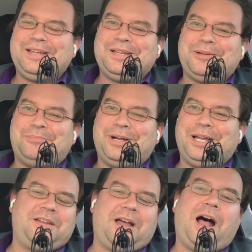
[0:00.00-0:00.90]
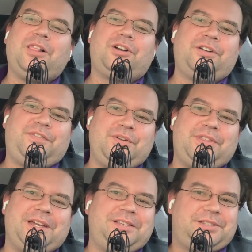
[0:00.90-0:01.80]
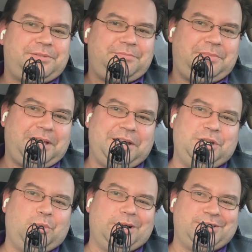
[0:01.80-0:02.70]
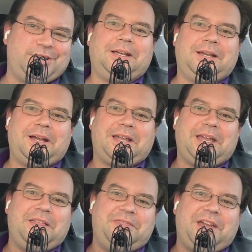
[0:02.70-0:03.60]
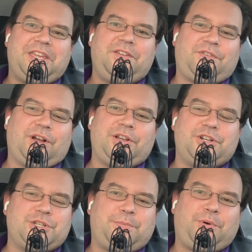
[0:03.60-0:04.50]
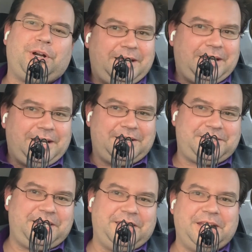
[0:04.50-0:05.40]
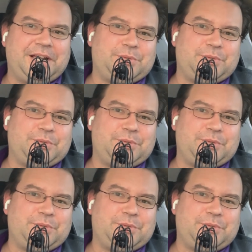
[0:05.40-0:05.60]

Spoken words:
but I'll learn a few things and you will too. Again, thank you for all your support, and I'll see you in the next one.